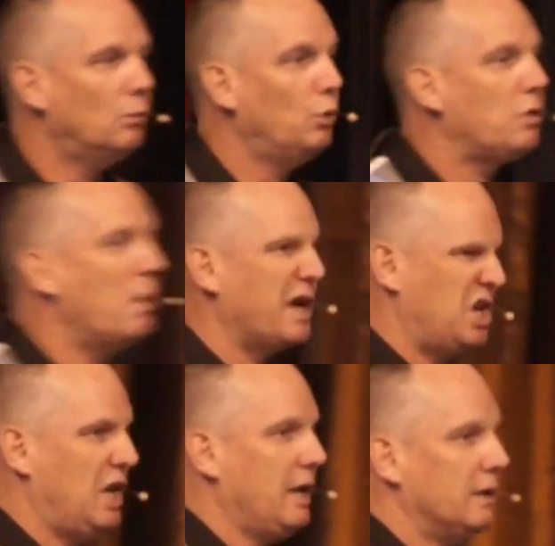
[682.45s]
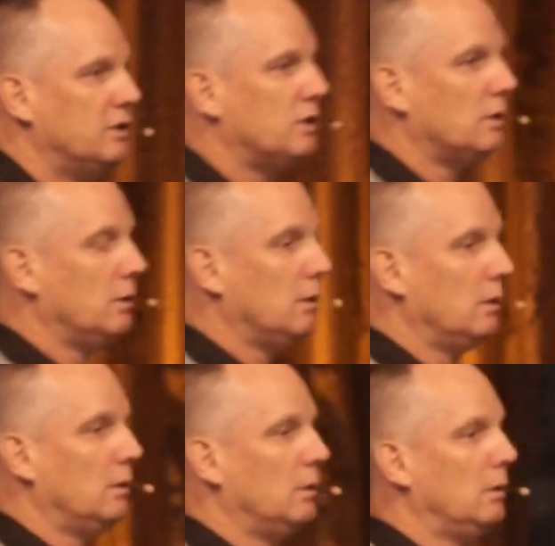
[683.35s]
with my kids,
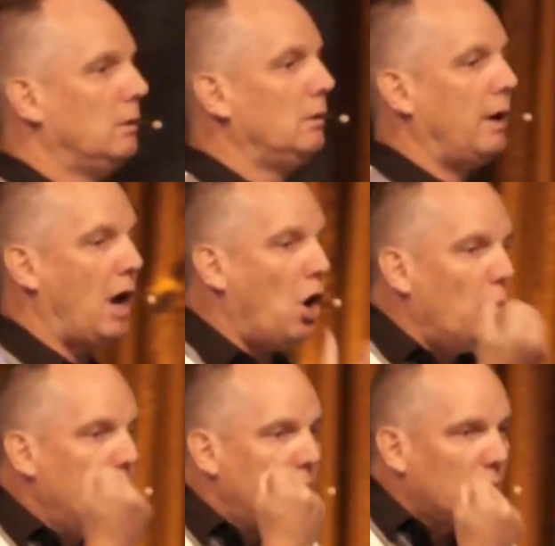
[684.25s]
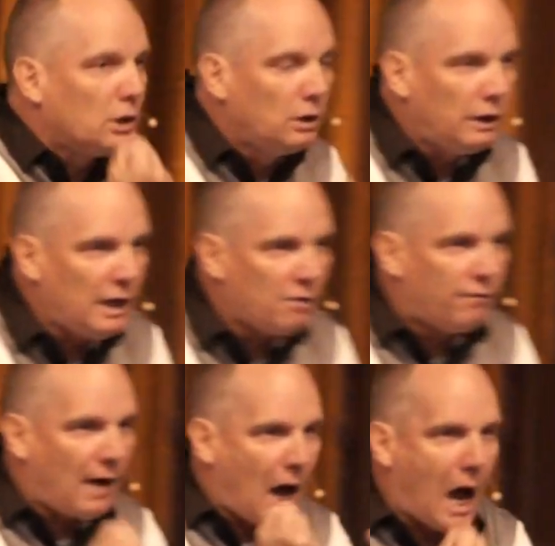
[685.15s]
help me to
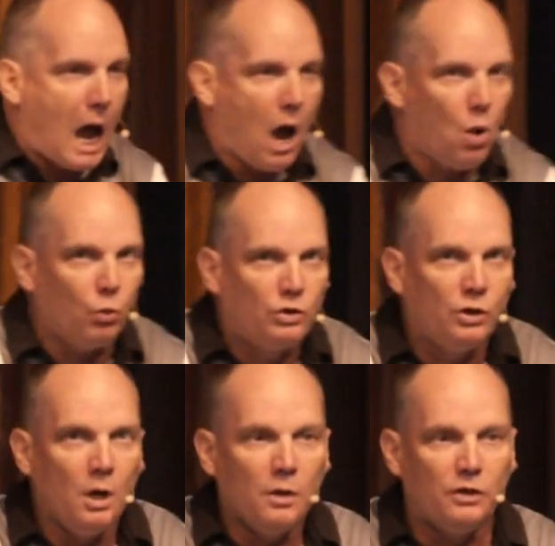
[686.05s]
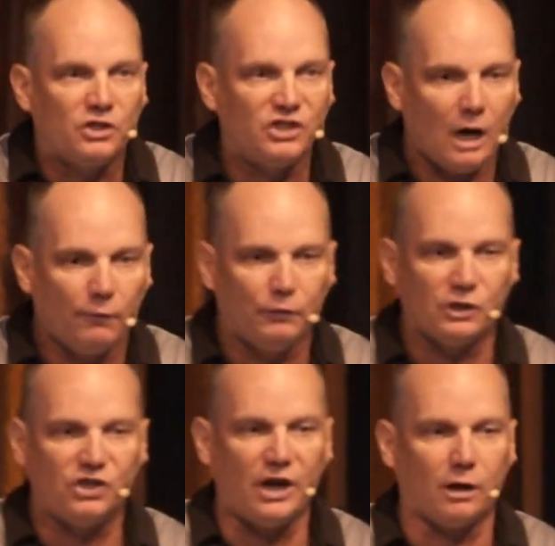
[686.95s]
live out the
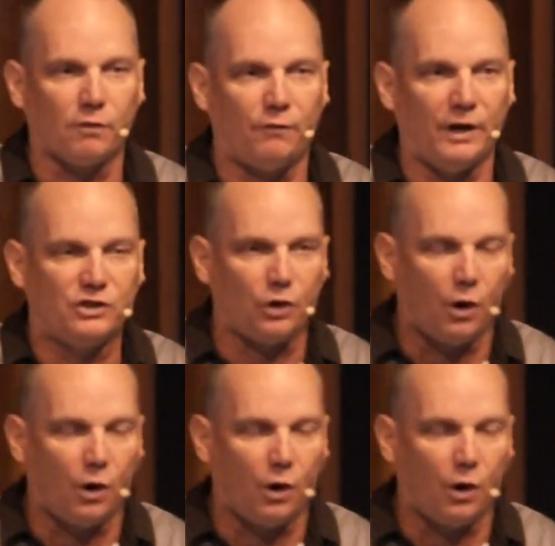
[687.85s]
selfless sacrifice,